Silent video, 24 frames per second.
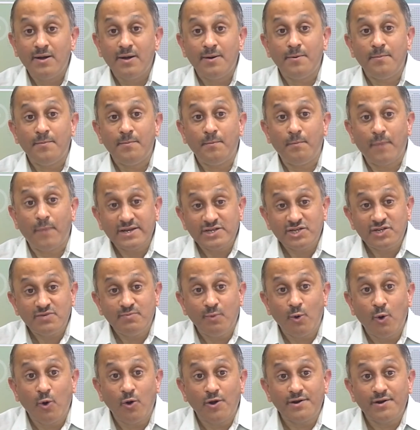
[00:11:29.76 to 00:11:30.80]
much
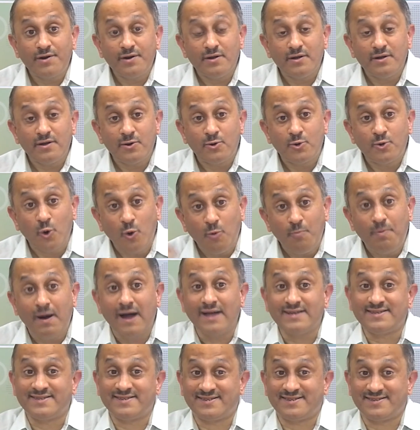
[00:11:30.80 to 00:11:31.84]
more
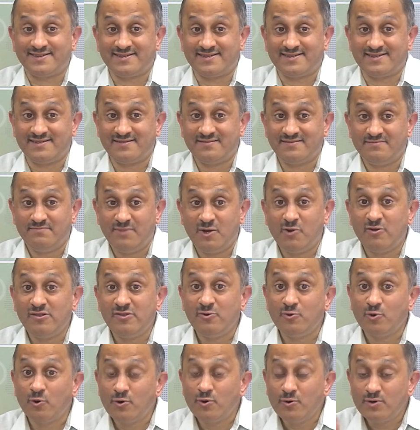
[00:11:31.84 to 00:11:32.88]
robust, because you
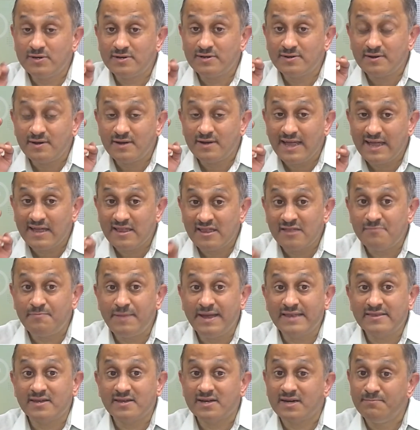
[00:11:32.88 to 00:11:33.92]
do not
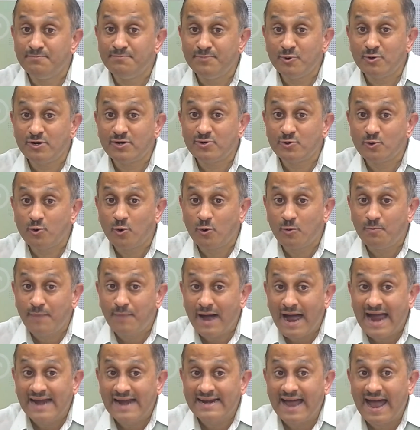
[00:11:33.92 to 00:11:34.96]
expect the computer to go
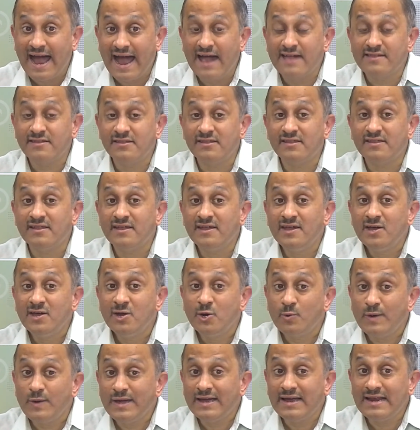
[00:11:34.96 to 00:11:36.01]
bad as
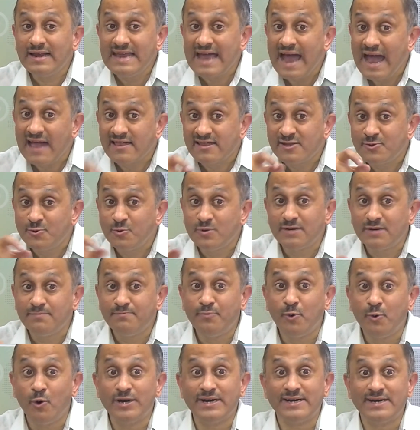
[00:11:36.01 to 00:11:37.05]
quickly as do
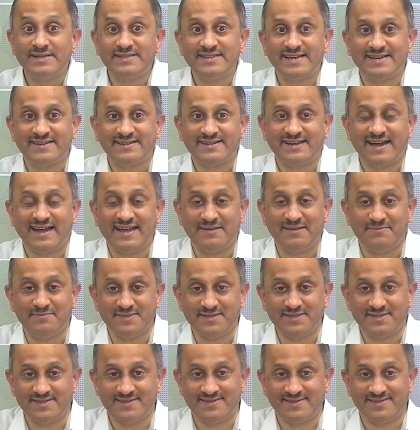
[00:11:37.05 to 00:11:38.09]
components at
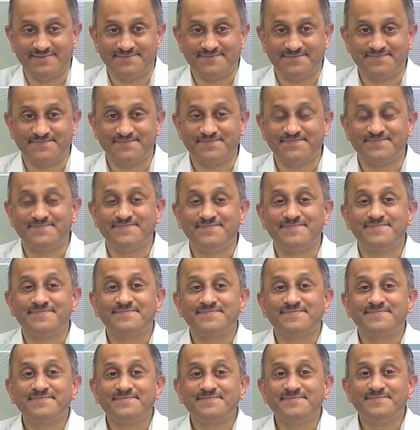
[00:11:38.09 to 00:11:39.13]
times.
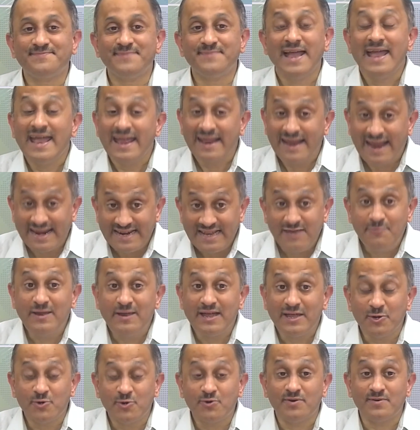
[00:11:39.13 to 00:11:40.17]

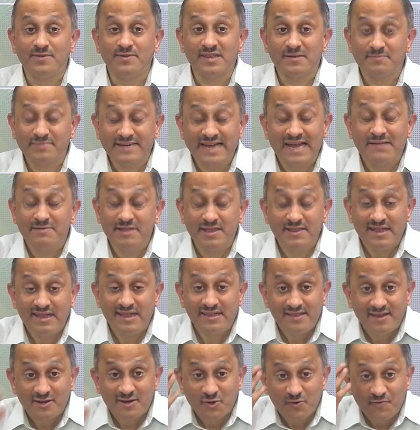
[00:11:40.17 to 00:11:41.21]
Anyway, sometimes it is
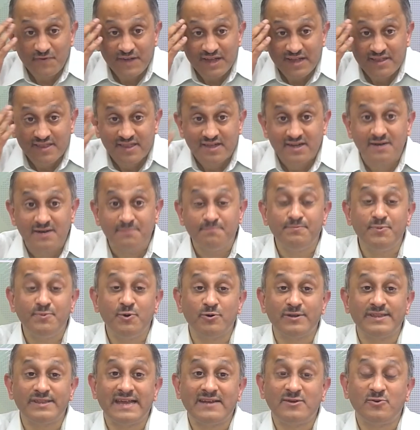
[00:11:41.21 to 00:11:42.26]
easier to fix a
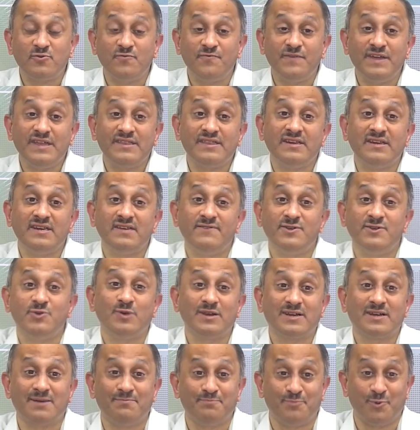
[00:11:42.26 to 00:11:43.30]
computer than to fix individual
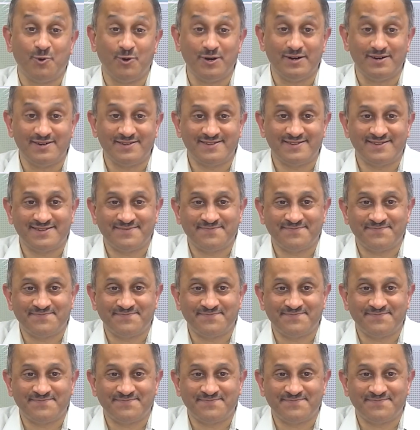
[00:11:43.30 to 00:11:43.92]
components,